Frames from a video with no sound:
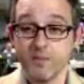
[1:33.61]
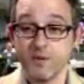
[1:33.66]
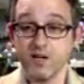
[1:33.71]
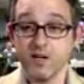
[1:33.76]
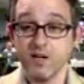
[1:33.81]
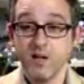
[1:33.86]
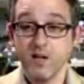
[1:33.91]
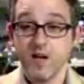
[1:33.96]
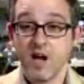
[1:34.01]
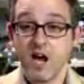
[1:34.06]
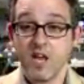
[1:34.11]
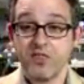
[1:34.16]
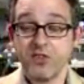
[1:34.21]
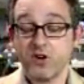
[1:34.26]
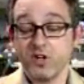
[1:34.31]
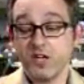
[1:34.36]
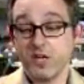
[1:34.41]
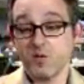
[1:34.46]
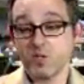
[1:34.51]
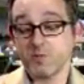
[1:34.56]
I mean, I
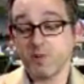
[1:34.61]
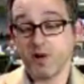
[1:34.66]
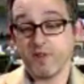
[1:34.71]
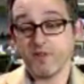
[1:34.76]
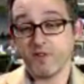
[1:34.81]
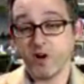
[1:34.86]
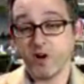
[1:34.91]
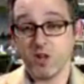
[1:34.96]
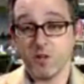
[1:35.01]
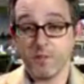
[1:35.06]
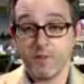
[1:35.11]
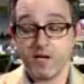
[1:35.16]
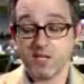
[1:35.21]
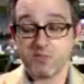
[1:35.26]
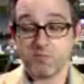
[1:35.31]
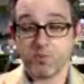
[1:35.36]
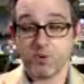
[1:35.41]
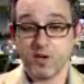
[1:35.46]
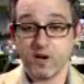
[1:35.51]
thought he was by far the best